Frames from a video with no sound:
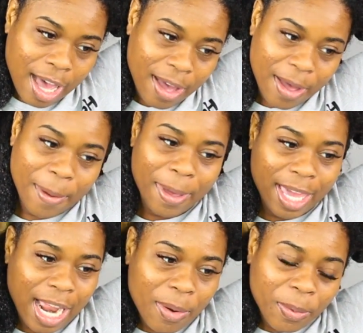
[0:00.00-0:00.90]

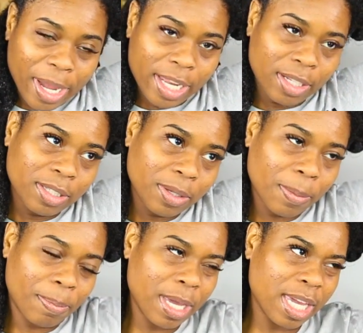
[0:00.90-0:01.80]
And I read a little
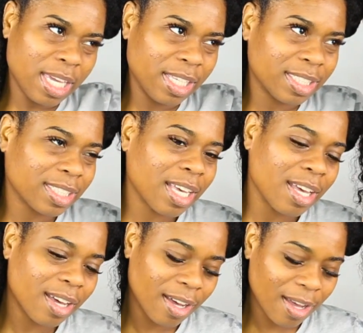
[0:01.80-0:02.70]
piece
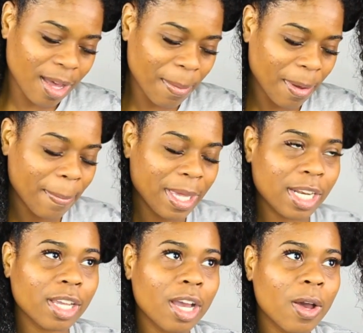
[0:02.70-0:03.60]
a
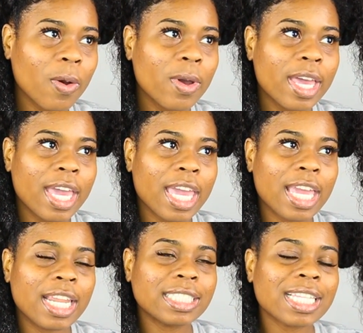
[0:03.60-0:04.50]
minute ago,
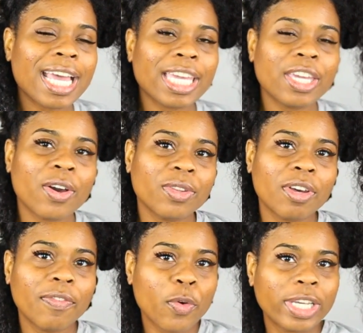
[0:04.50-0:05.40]
and it's like, yo,
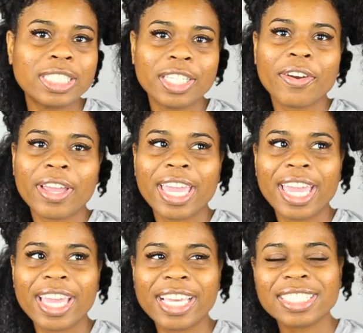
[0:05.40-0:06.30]
the voice in your
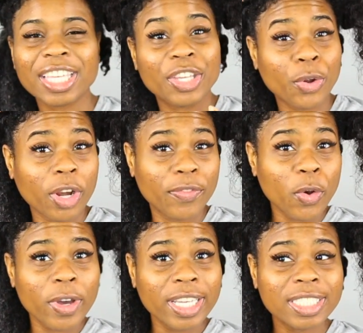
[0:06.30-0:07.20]
head, is it your
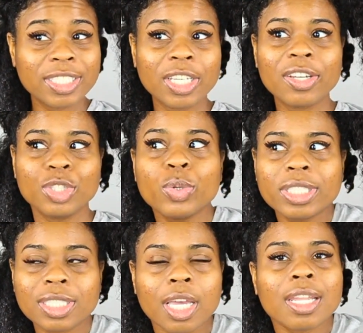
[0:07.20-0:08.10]
voice? Do it
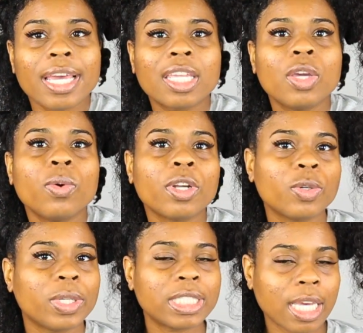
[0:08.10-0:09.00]
sound like you, or
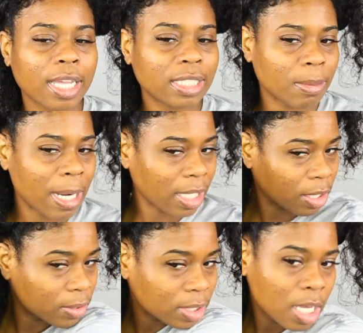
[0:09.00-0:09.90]
do it sound like somebody
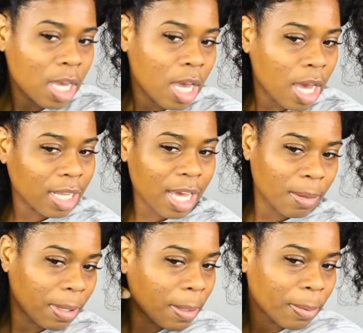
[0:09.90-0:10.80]
else? A lot
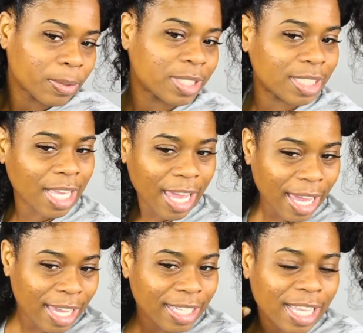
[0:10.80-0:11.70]
of people
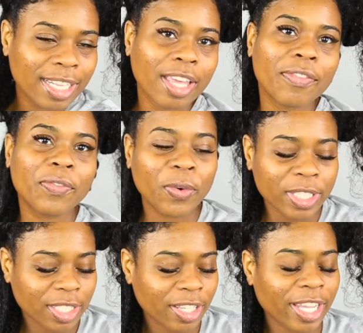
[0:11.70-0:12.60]
say that
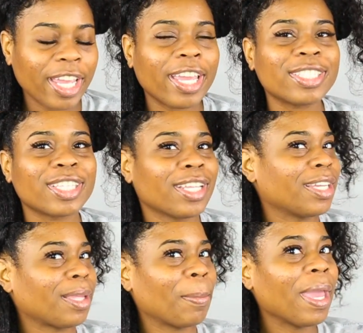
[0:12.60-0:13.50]
voice in their head sound
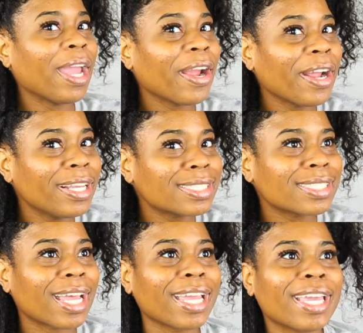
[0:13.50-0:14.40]
like their parents.
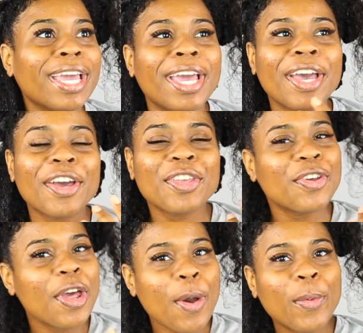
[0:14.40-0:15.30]
Like, you
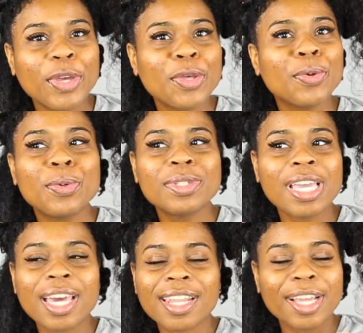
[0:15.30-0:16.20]
know, when you
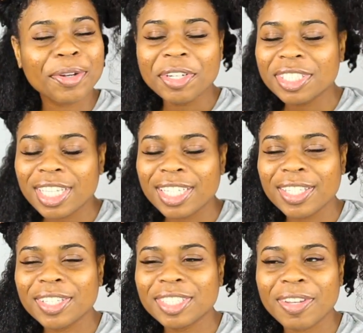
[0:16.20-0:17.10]
kind of like criticizing
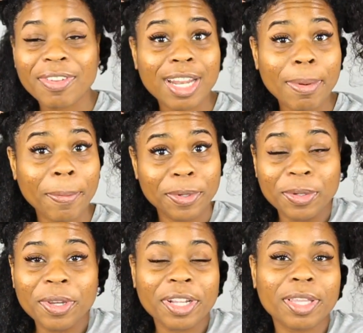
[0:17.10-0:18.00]
yourself, a lot of people
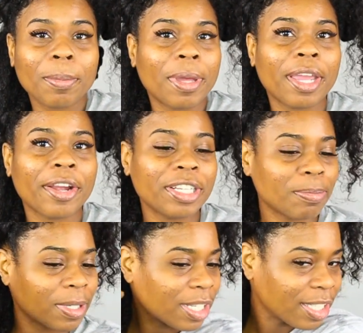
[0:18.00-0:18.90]
do hear their parents
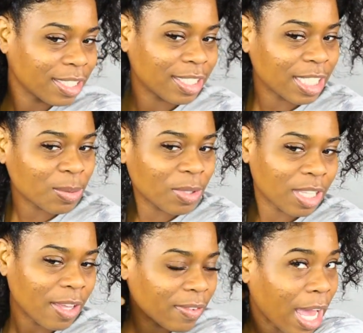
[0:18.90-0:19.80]
because that's what
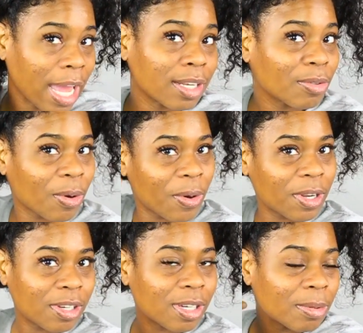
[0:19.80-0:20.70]
they've gotten growing
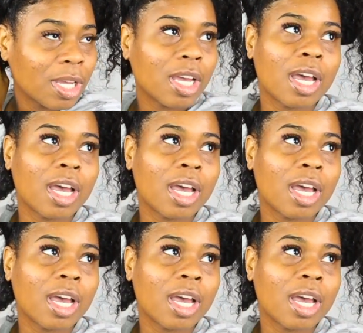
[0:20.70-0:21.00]
up.